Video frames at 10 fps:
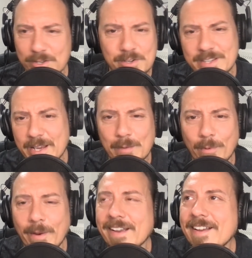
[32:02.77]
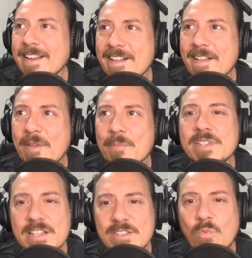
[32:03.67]
Do you take a break? But
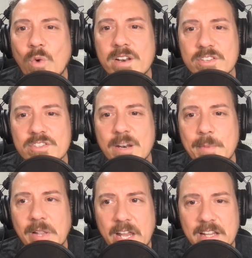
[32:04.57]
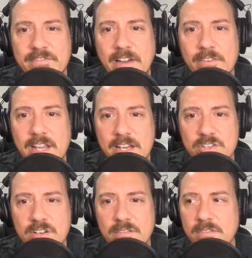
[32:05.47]
season 1 is just going to be laying the
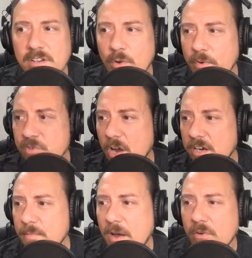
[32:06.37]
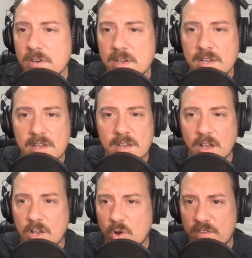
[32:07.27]
foundation. We've talked about
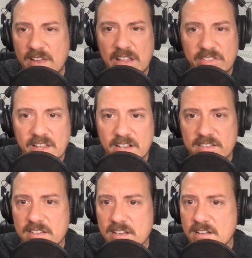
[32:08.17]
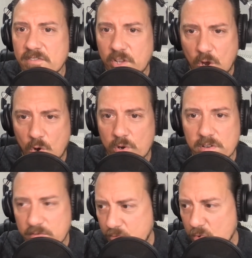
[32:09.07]
a code of ethics, the code
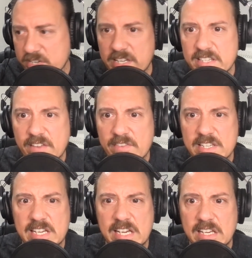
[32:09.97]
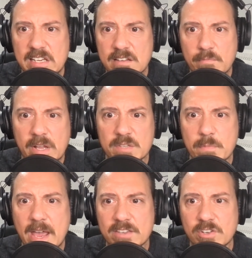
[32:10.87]
of 1417 Men's
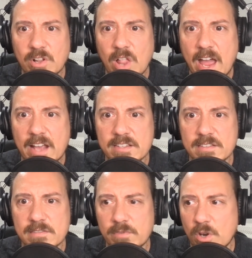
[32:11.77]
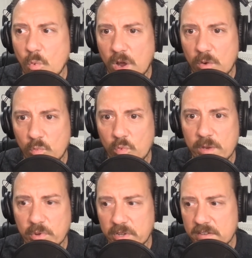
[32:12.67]
Masterclass, what we
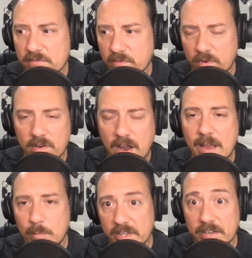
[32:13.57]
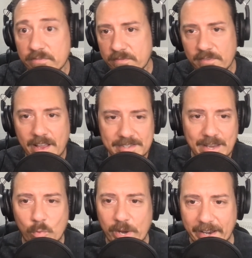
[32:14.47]
believe, or I believe. I
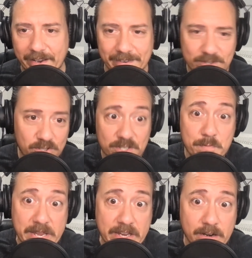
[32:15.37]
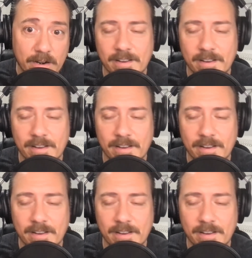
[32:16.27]
say we, it's just me here.